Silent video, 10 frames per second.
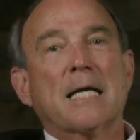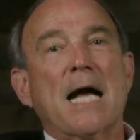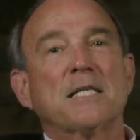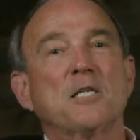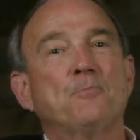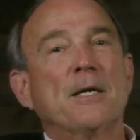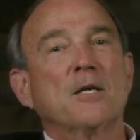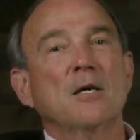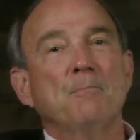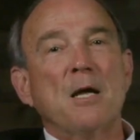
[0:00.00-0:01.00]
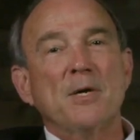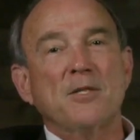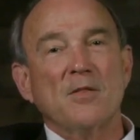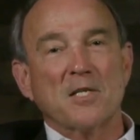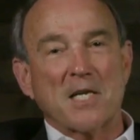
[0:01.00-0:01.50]
Guys, it's been good to be
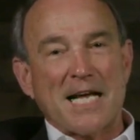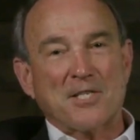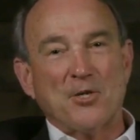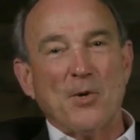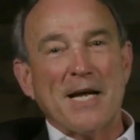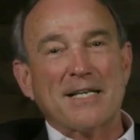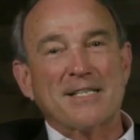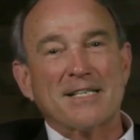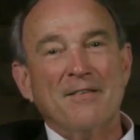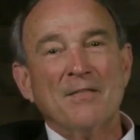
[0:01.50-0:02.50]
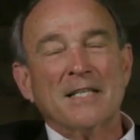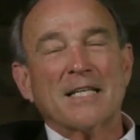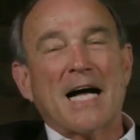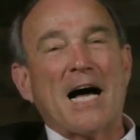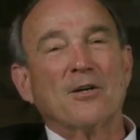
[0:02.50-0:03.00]
with you these last two weeks.
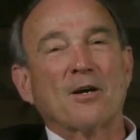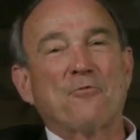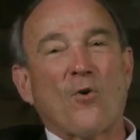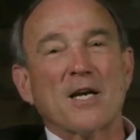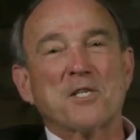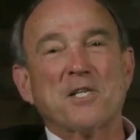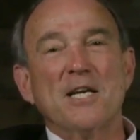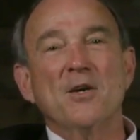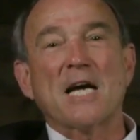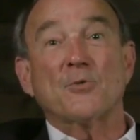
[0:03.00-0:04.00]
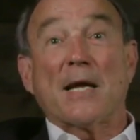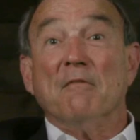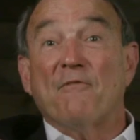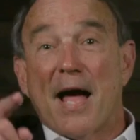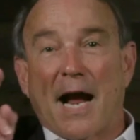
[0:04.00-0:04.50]
I look forward to seeing you next week.
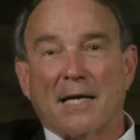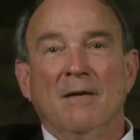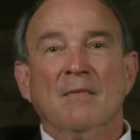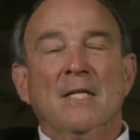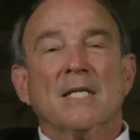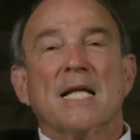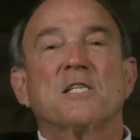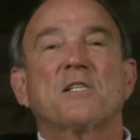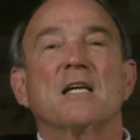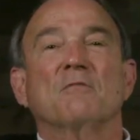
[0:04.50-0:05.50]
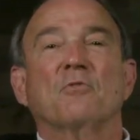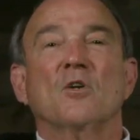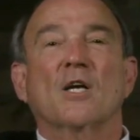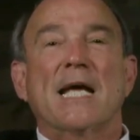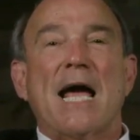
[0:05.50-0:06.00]
In fact, instead of
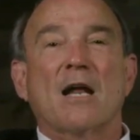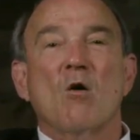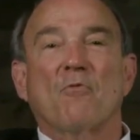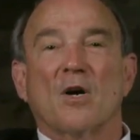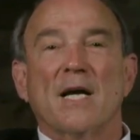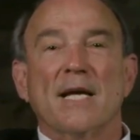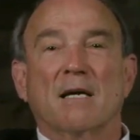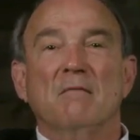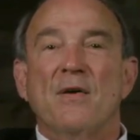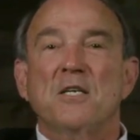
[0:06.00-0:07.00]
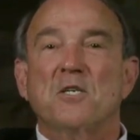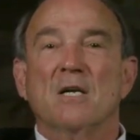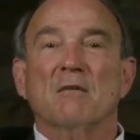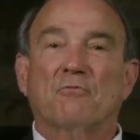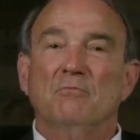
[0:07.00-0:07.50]
looking out over a
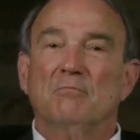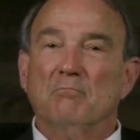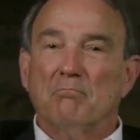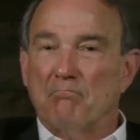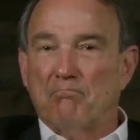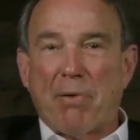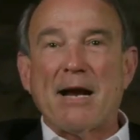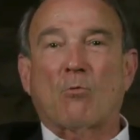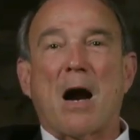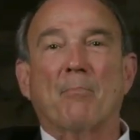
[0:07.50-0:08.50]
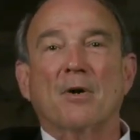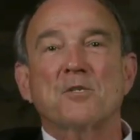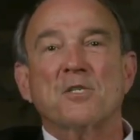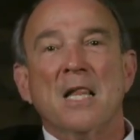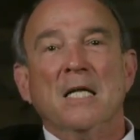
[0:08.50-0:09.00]
convention of bank
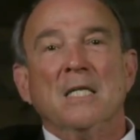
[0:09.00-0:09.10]
robbers,